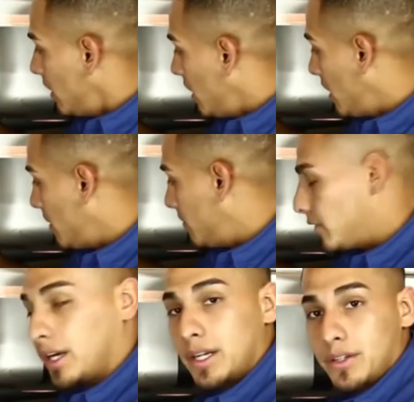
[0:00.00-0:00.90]

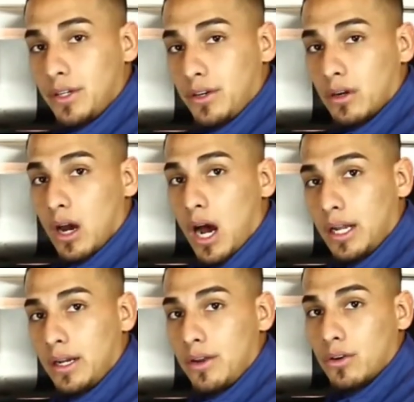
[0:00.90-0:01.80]
You're going to see your
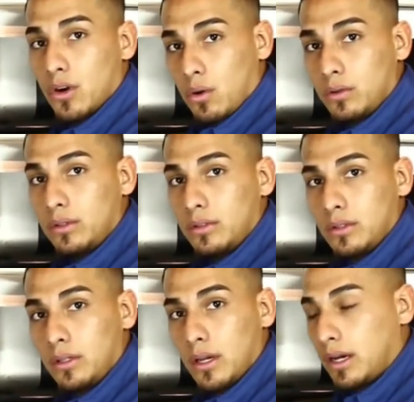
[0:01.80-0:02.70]
hot and your cold
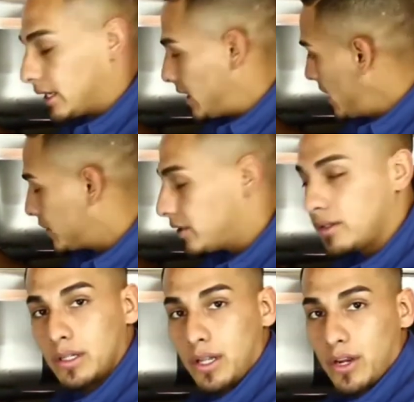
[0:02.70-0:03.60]

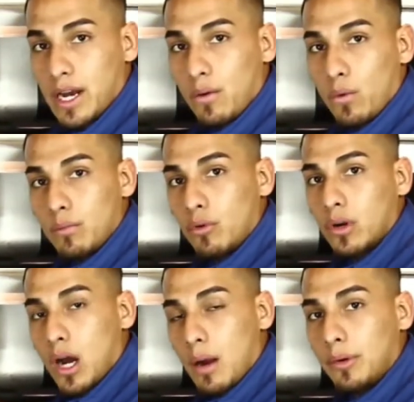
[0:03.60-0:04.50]
connections, and then you got one more
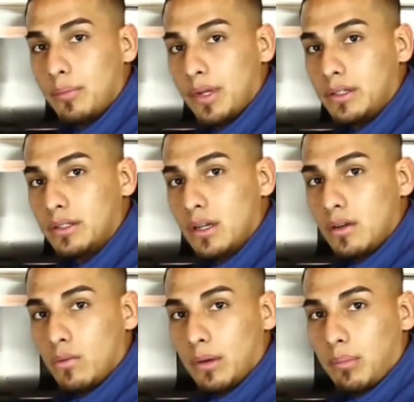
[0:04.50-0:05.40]
copper piece
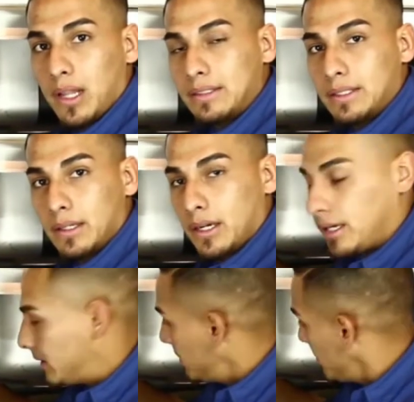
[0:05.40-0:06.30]
with a plastic
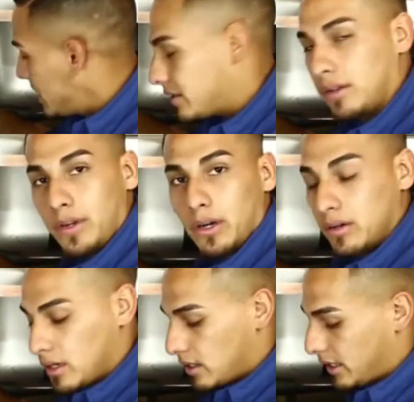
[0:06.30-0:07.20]
piece on there,
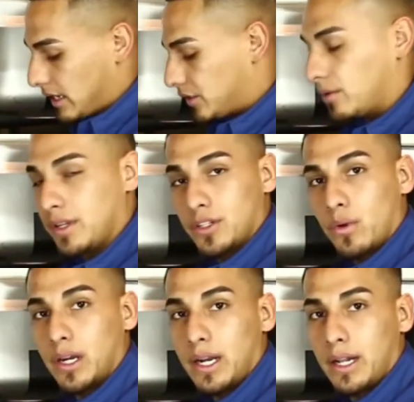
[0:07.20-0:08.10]
and that's where this
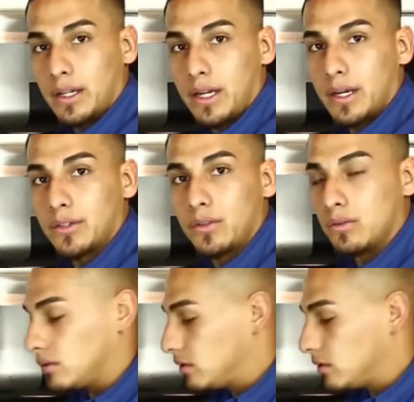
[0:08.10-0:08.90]
quick connect connects to.